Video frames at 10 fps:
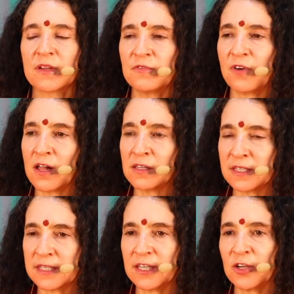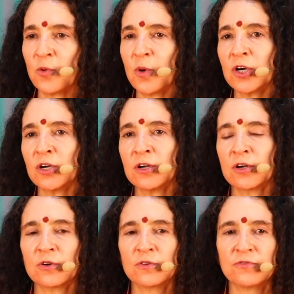volunteer
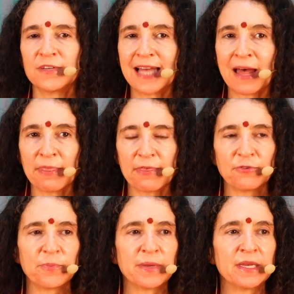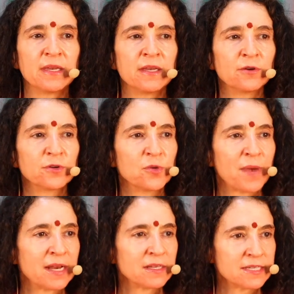work or philanthropy or
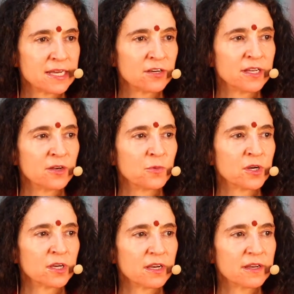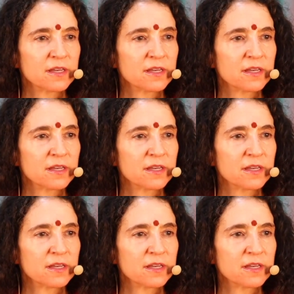humanitarian work.